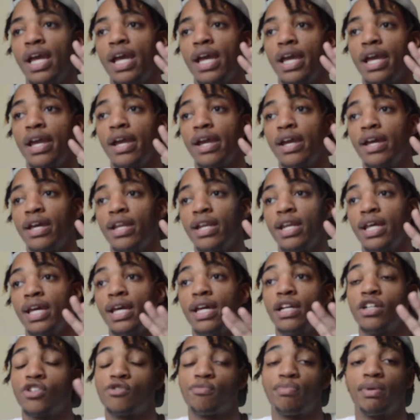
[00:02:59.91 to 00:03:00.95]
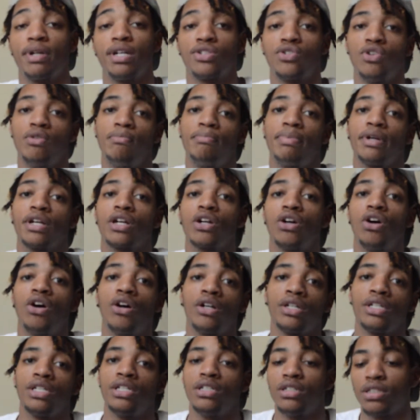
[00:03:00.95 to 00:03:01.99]
and it'll spread to a bigger
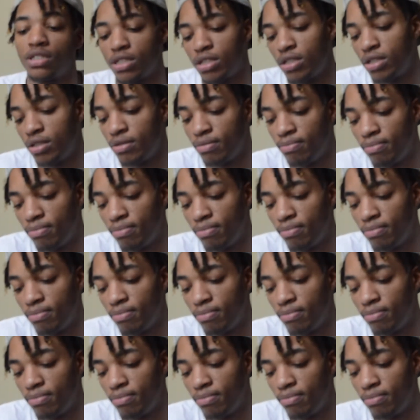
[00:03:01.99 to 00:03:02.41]
audience.